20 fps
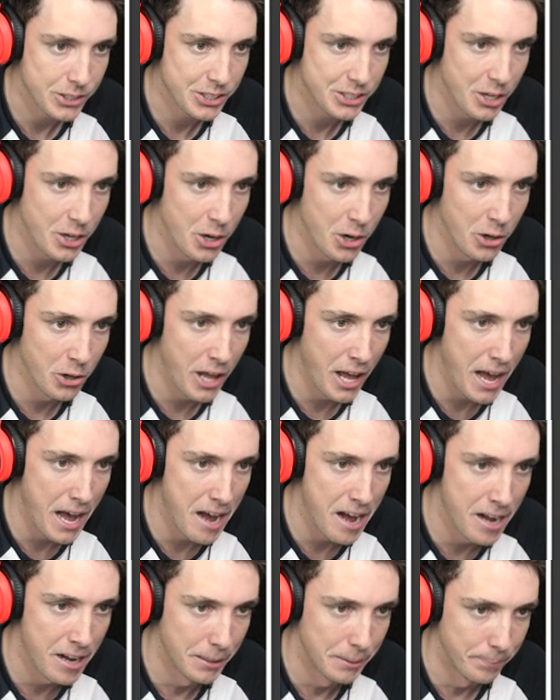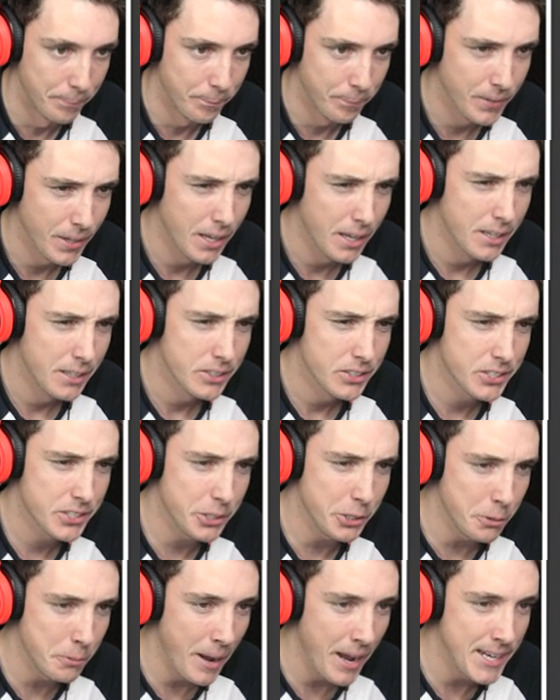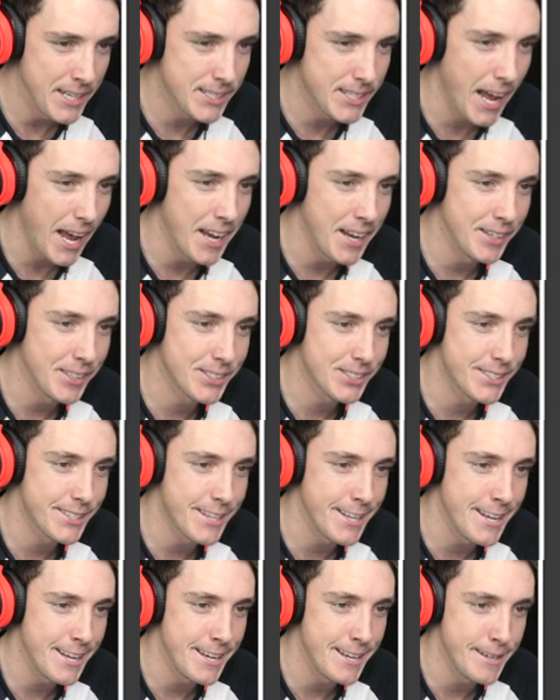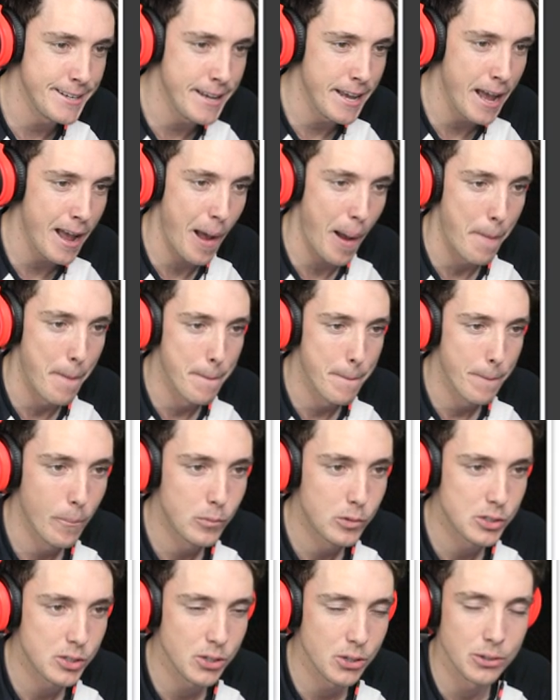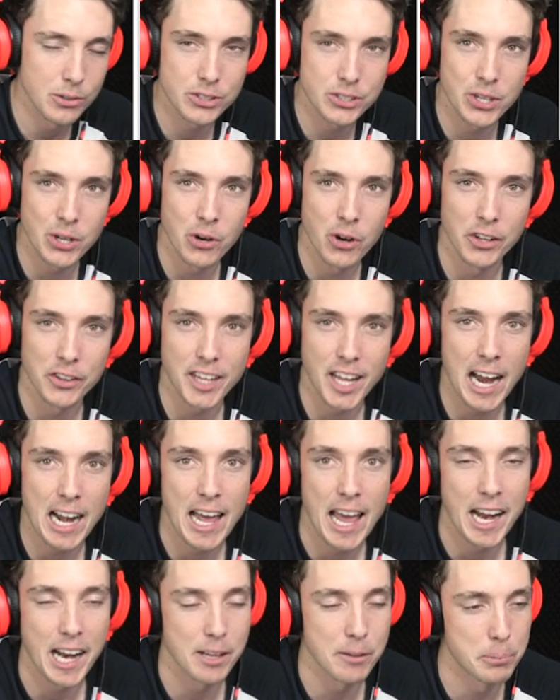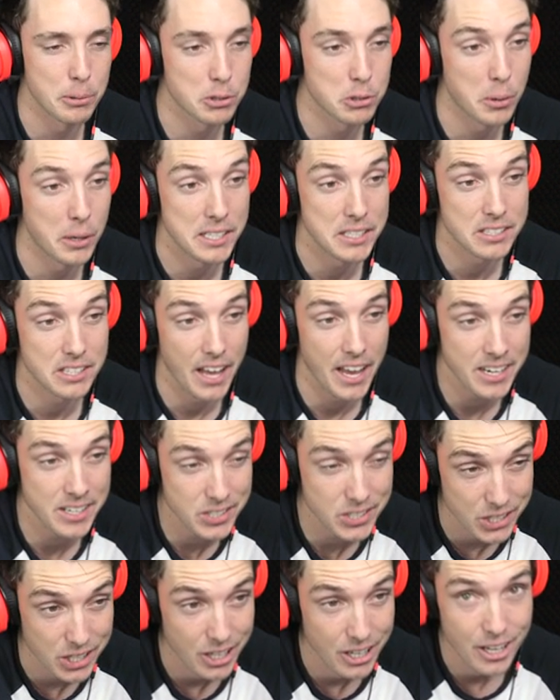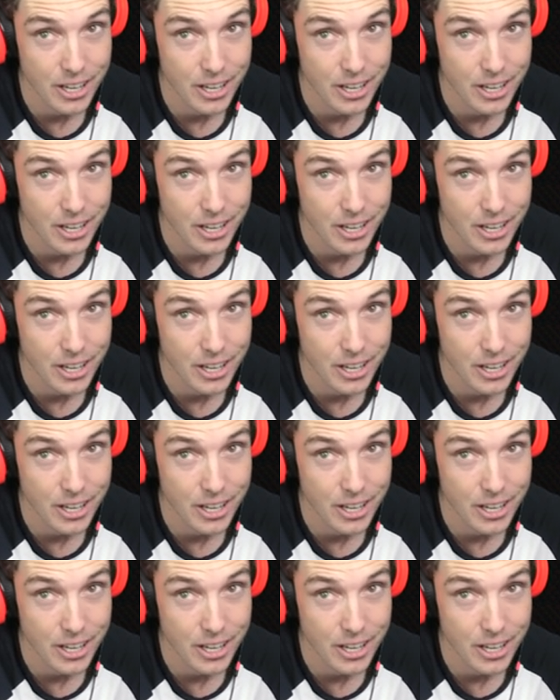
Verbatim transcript: still, um, still maintains the, yeah, still, still got that hanging between his legs.